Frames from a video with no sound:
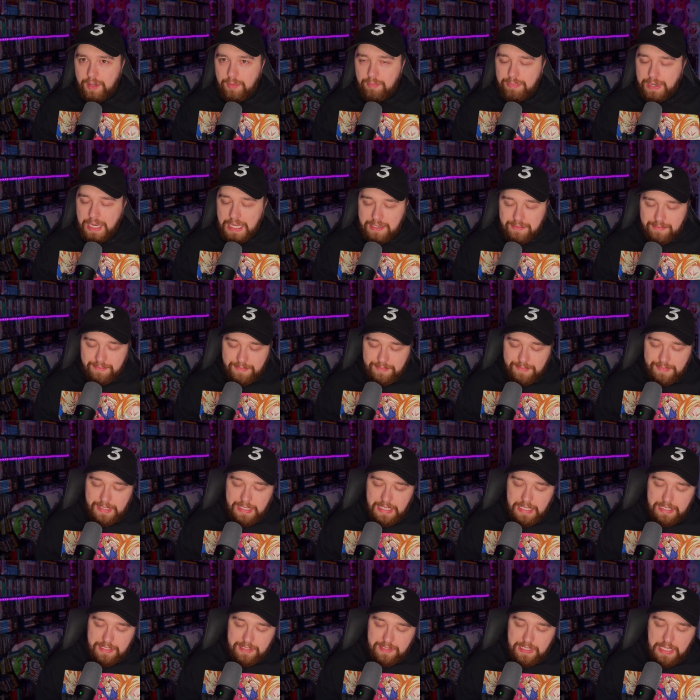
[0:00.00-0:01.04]
but
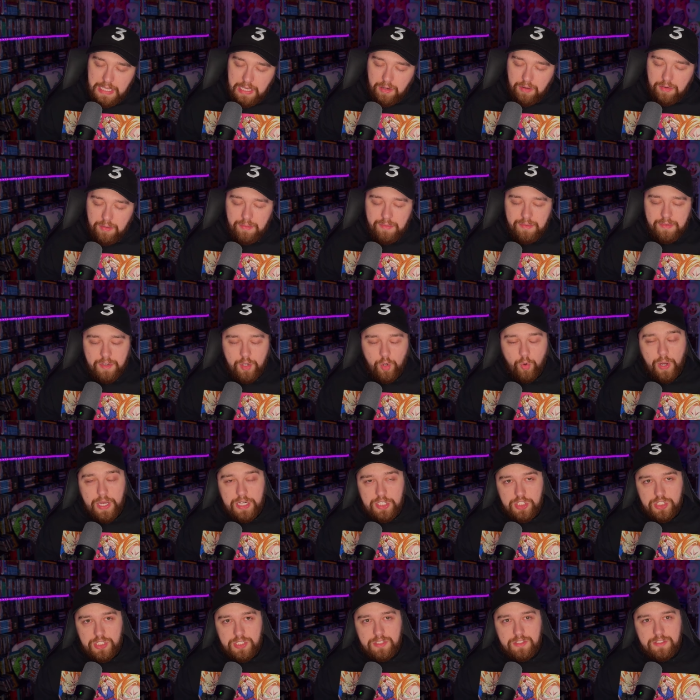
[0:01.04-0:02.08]
still,
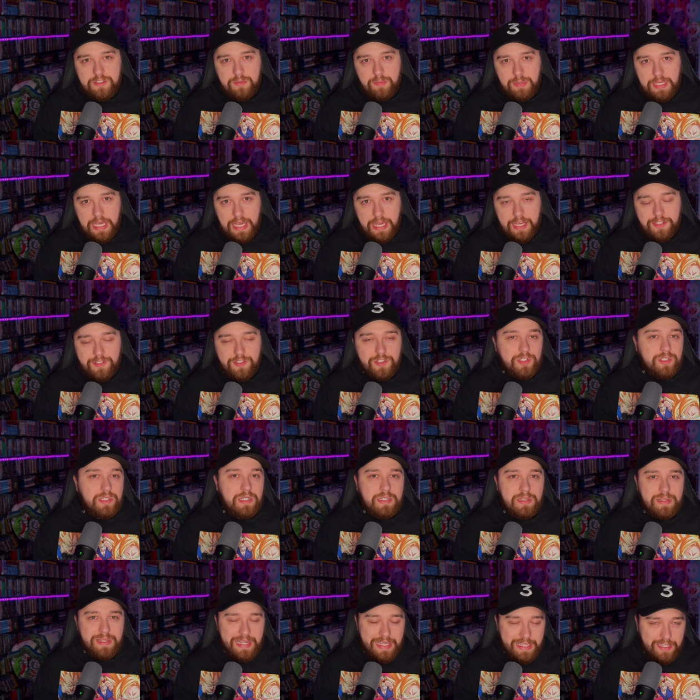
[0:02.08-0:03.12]
questions to be
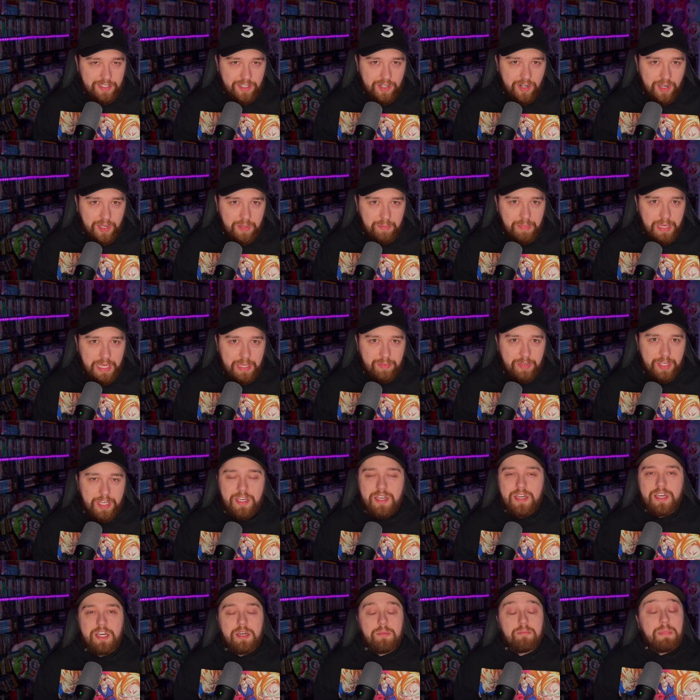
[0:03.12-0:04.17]
answered later on maybe
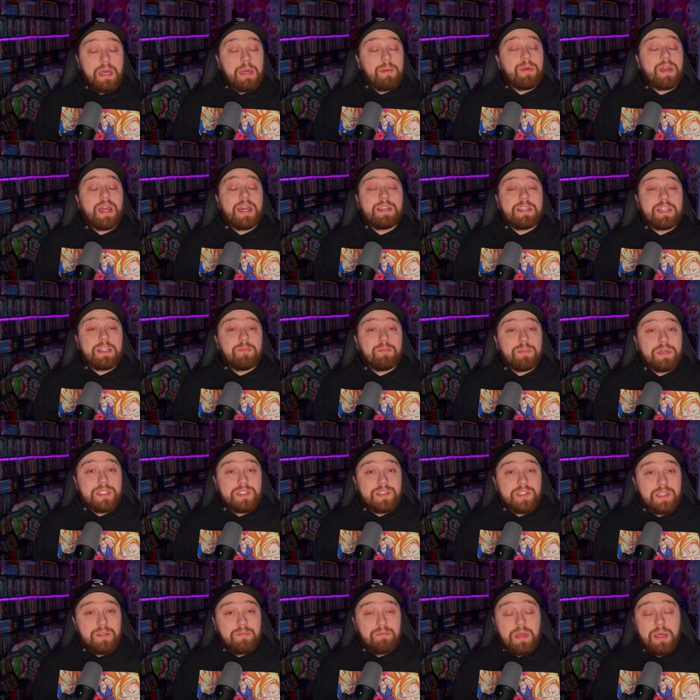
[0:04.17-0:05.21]
maybe i did
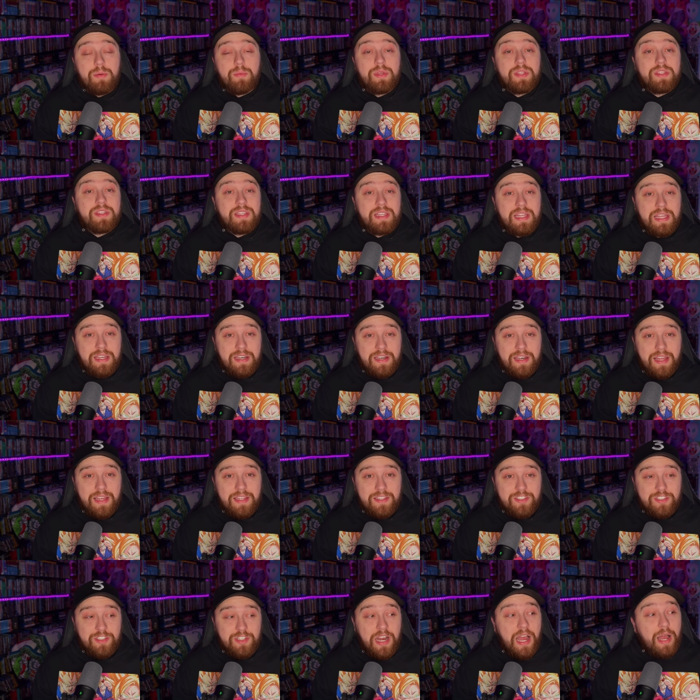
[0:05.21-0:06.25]
miss it maybe it did get an
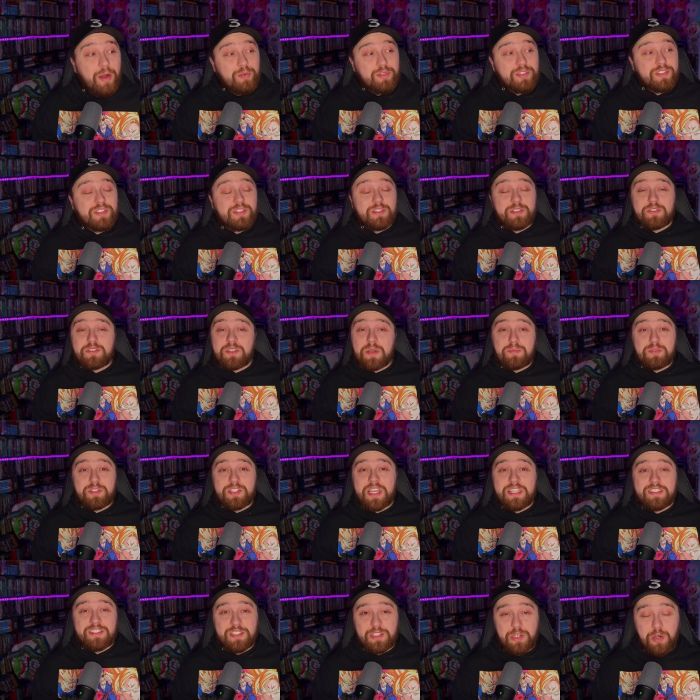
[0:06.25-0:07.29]
answer i was still obsessing